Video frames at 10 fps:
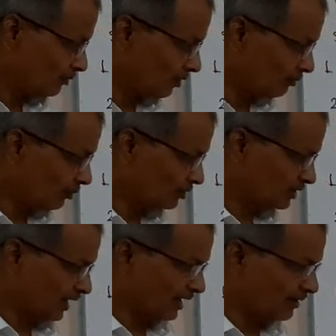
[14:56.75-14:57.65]
on both
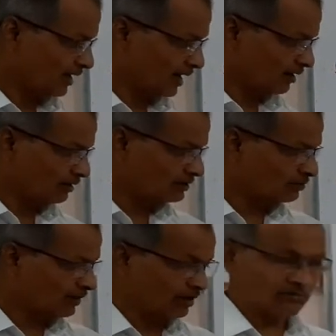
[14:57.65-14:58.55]
sides, and
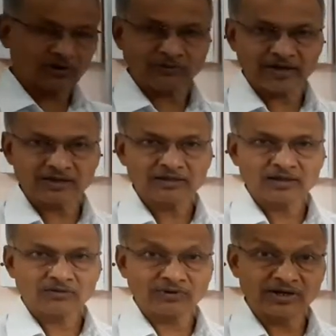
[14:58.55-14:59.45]
also we have to
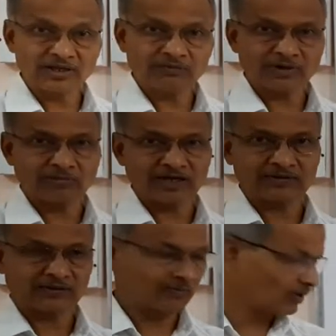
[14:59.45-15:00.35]
divide 21 by
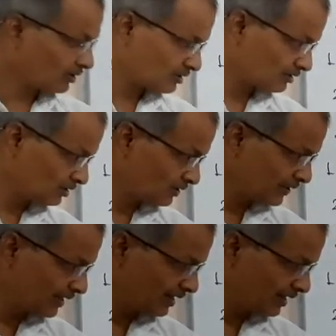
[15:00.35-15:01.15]
3 because the GCD